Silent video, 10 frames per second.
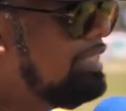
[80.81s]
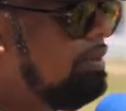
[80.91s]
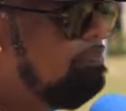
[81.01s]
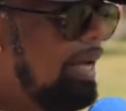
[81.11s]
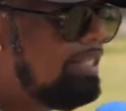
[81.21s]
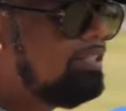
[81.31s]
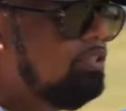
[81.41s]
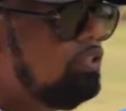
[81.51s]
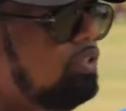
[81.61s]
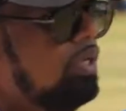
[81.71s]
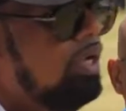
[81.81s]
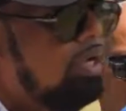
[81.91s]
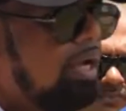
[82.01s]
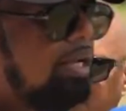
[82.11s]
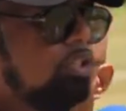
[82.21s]
to the best
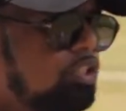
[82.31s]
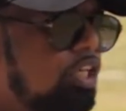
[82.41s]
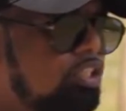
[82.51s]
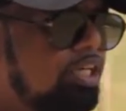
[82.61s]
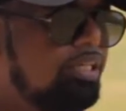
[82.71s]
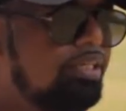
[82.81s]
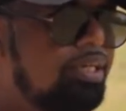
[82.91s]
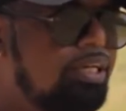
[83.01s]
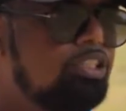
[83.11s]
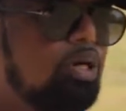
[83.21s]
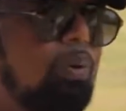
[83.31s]
nutrition. So